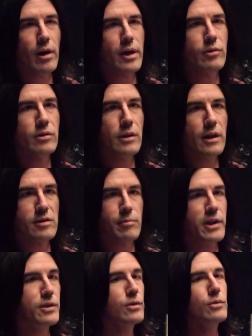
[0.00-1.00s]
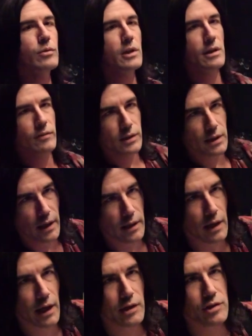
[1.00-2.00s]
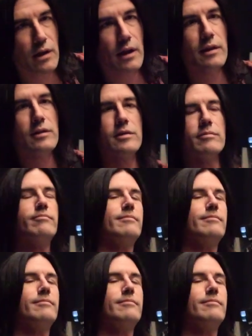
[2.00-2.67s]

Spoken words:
I utilize my two Eventide H9's.